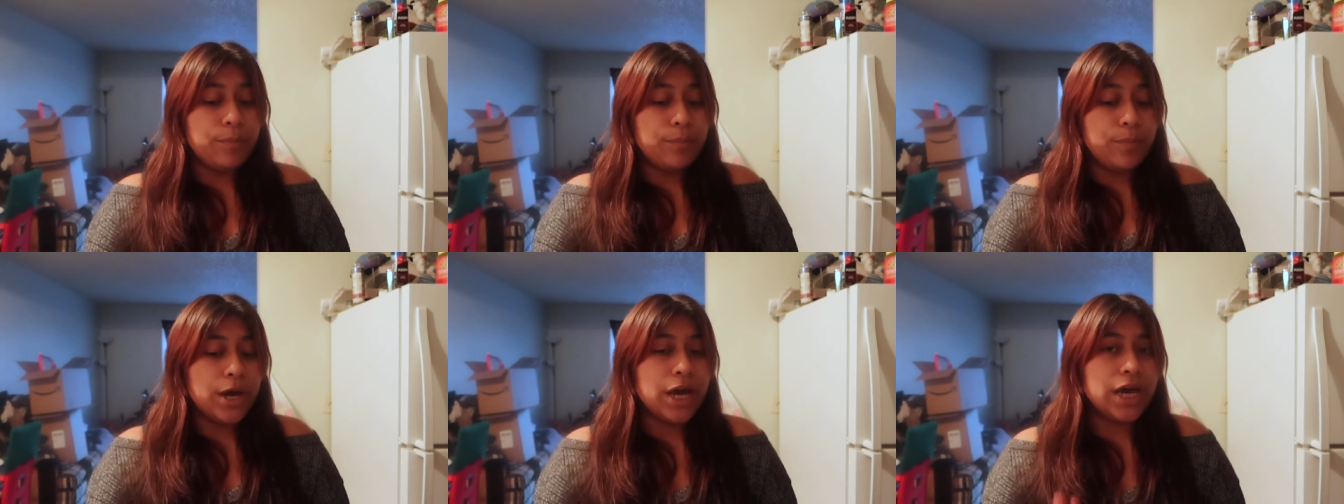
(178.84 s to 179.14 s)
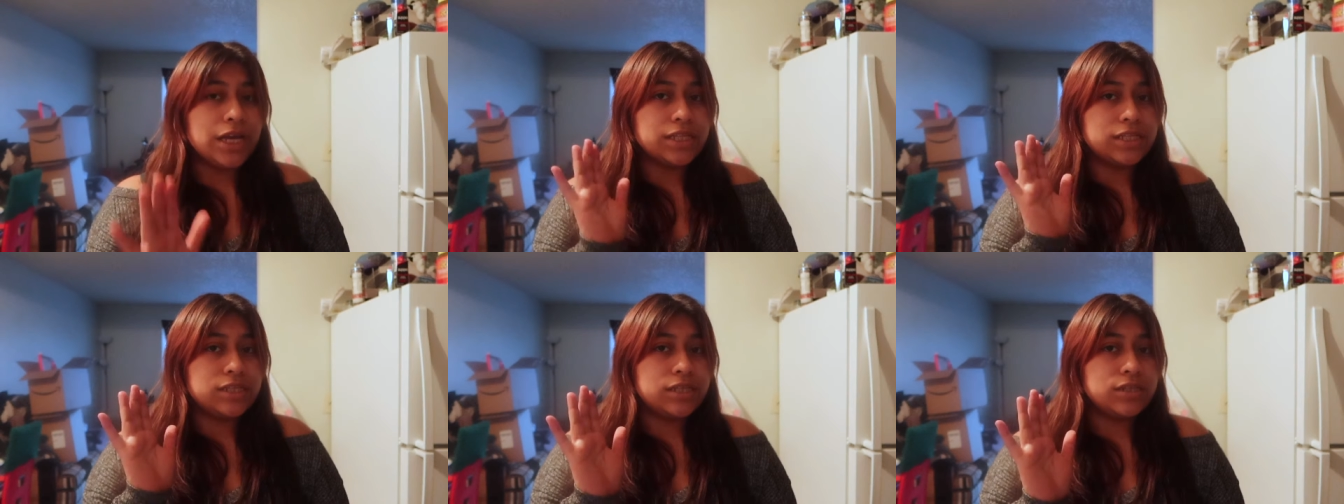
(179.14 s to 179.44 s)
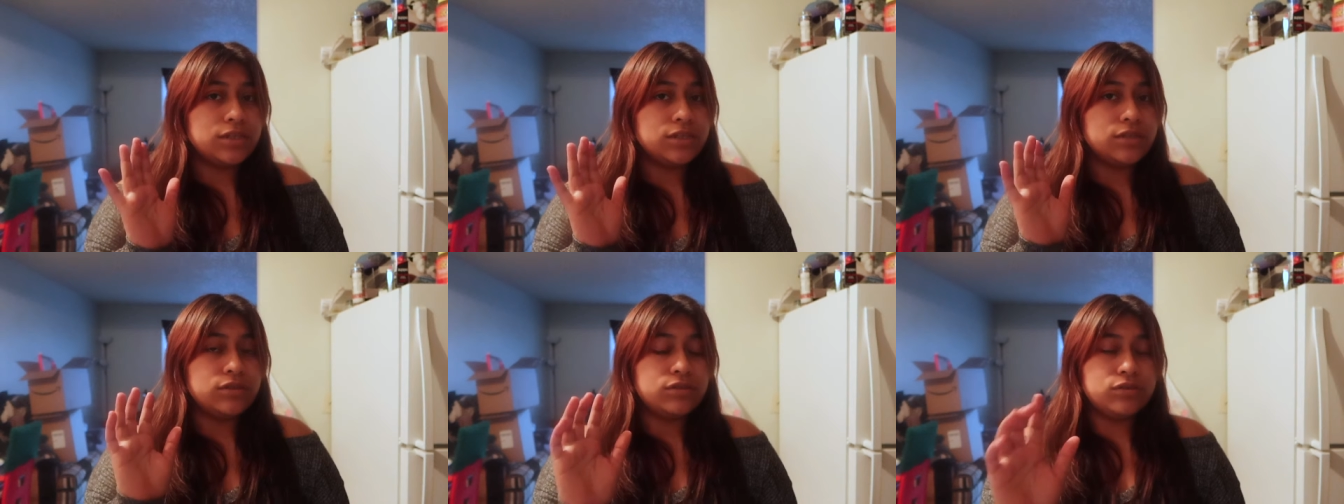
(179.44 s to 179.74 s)

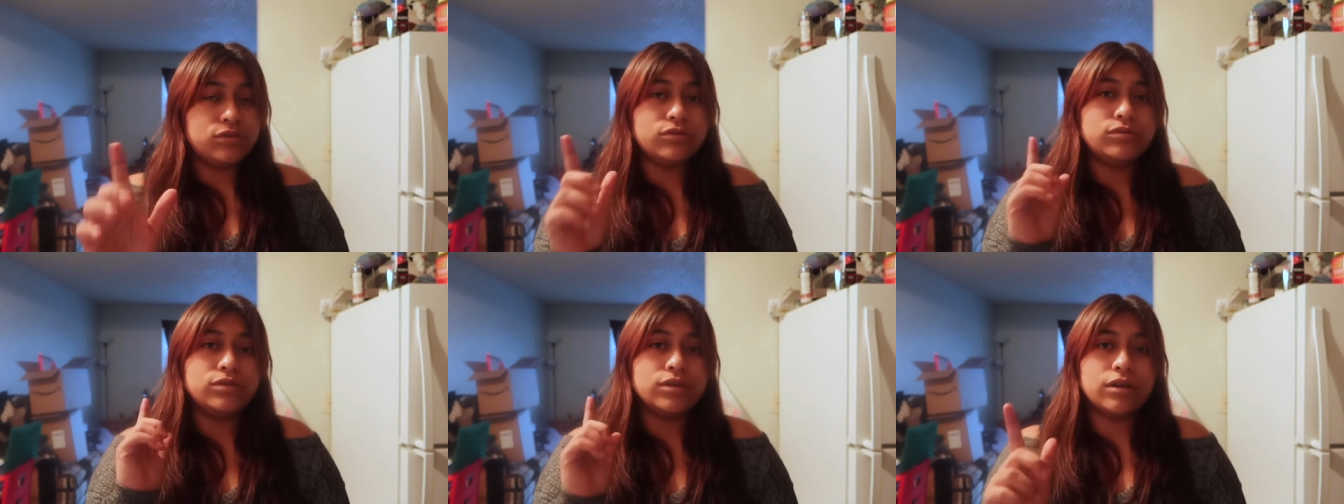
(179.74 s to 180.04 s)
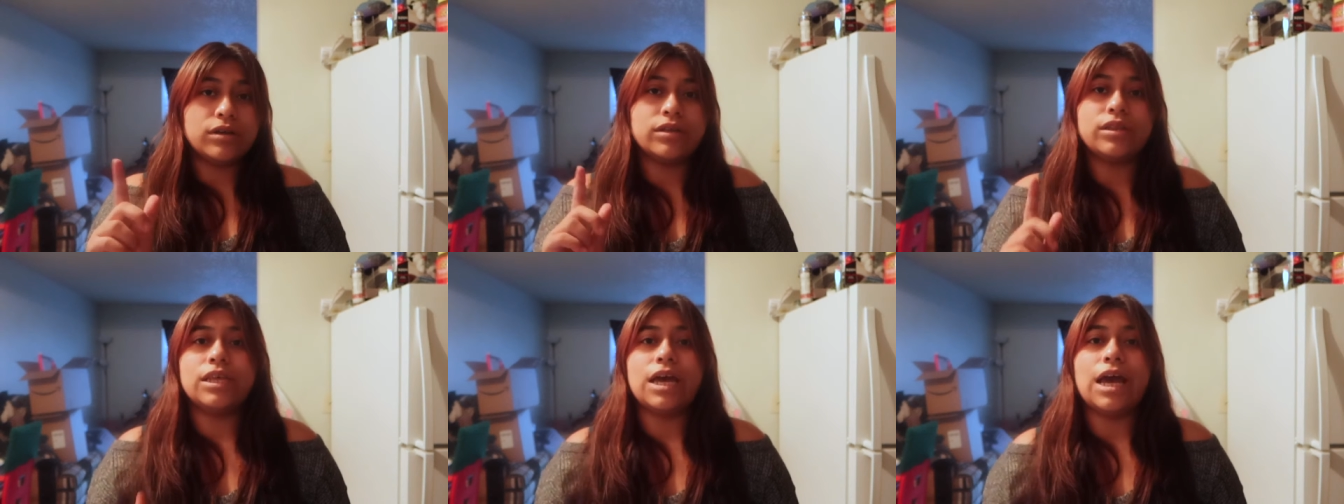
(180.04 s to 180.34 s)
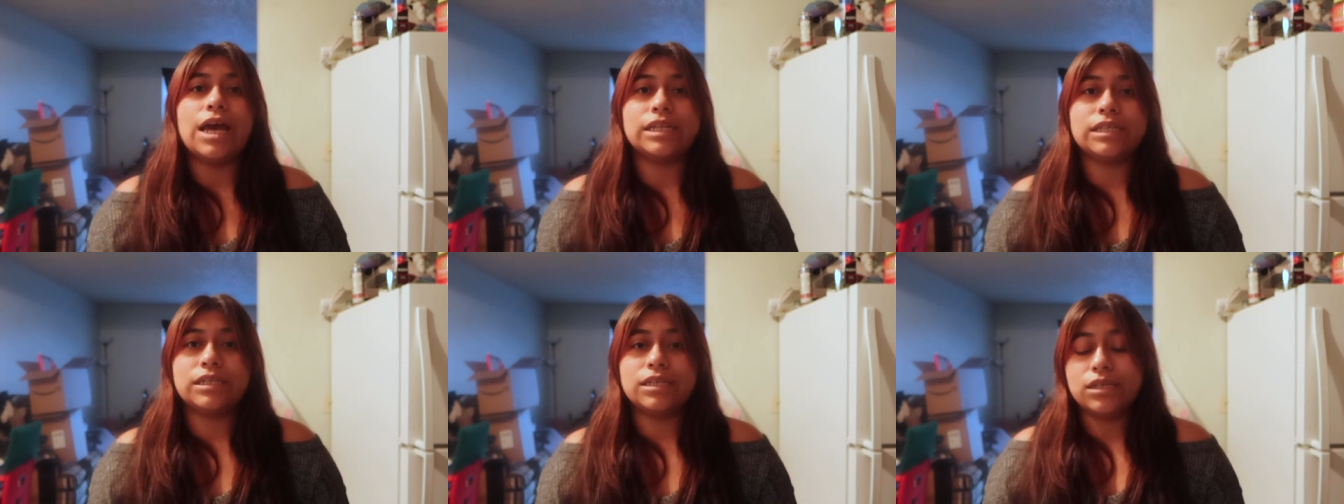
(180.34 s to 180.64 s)
But do know
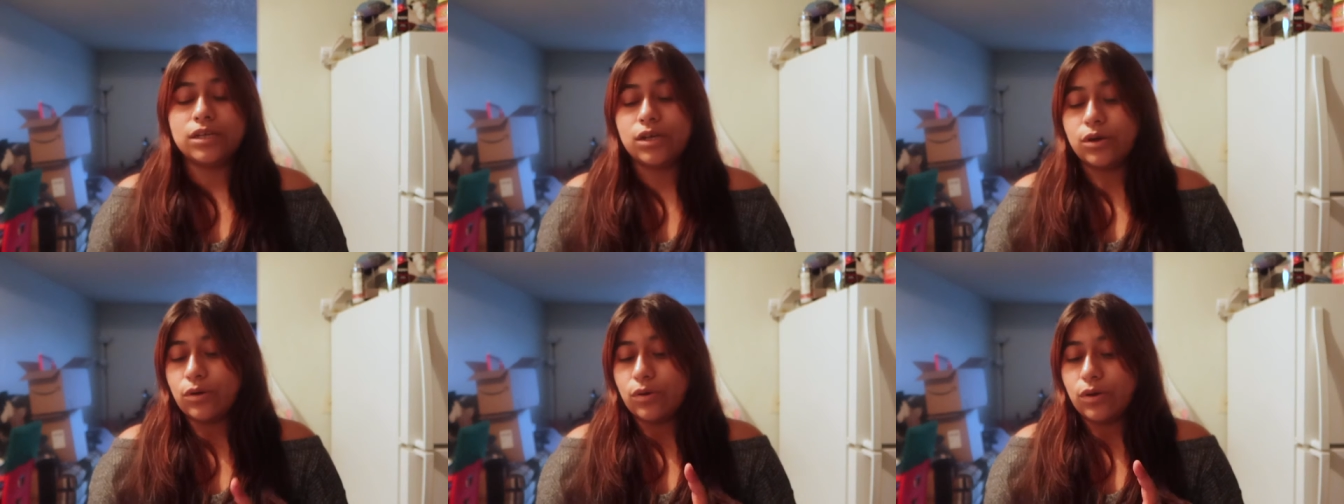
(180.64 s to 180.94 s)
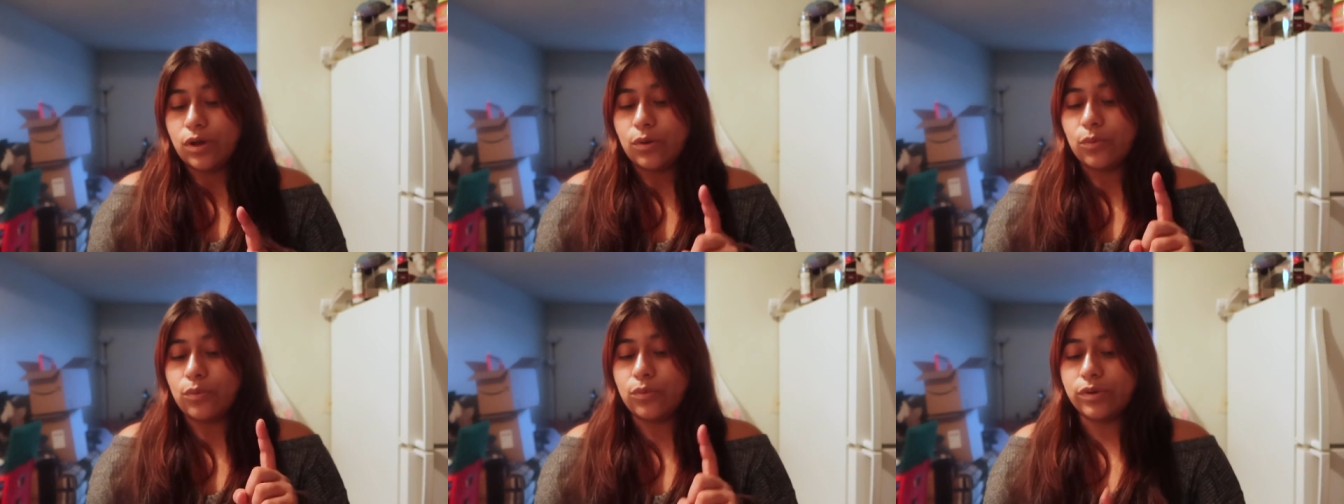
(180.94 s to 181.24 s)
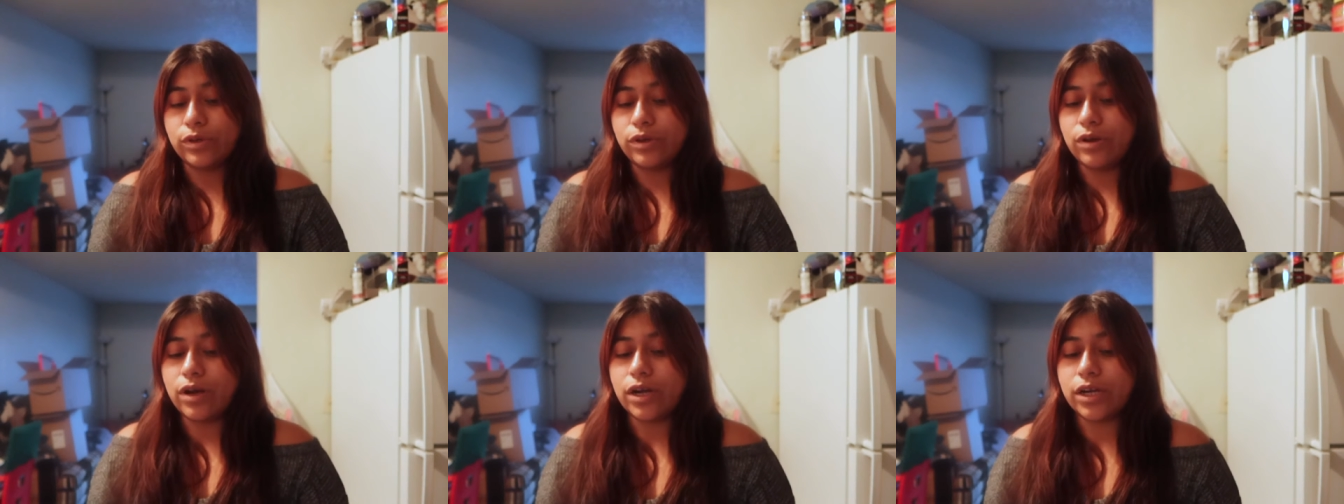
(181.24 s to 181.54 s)
that
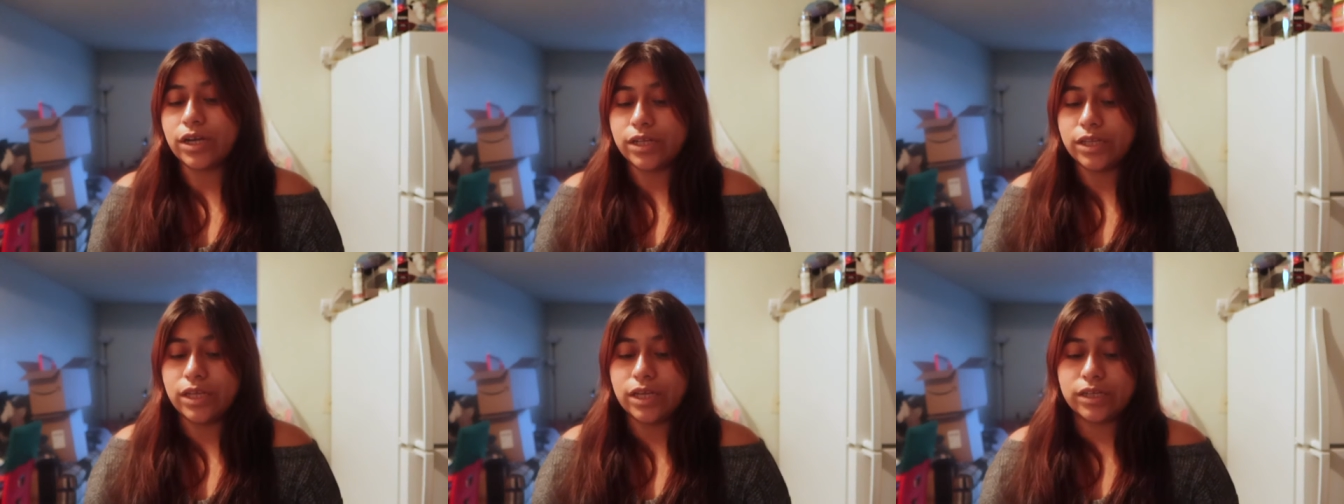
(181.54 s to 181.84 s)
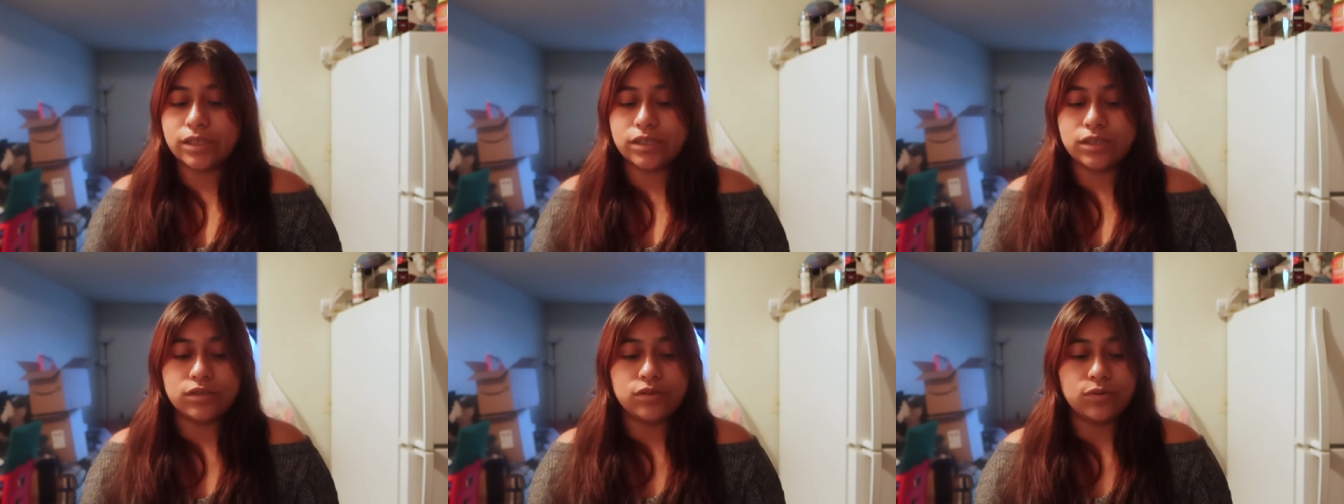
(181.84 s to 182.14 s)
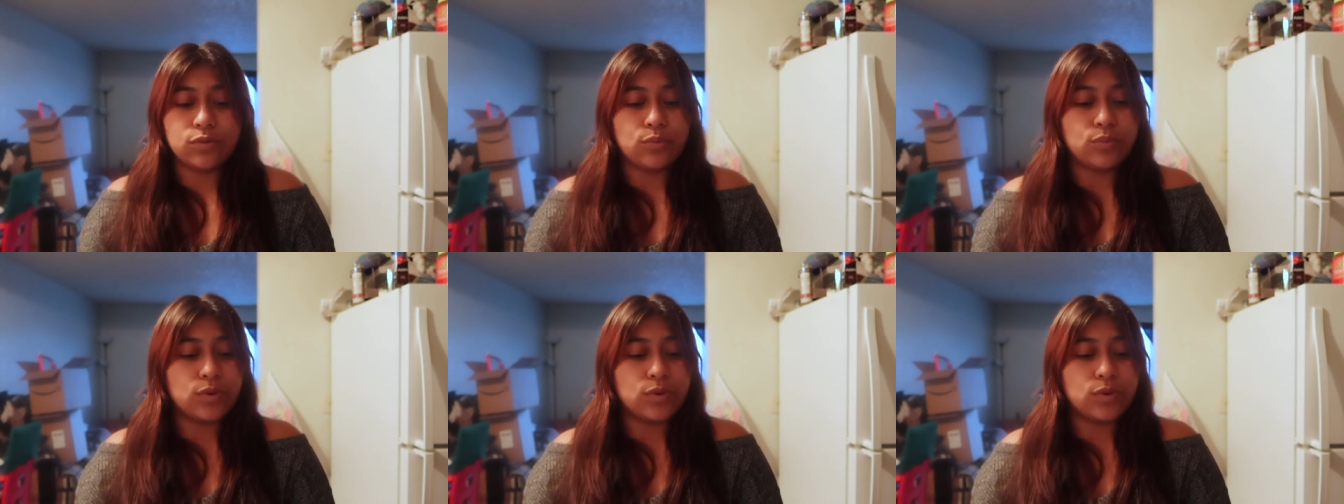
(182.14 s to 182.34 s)
when you are connected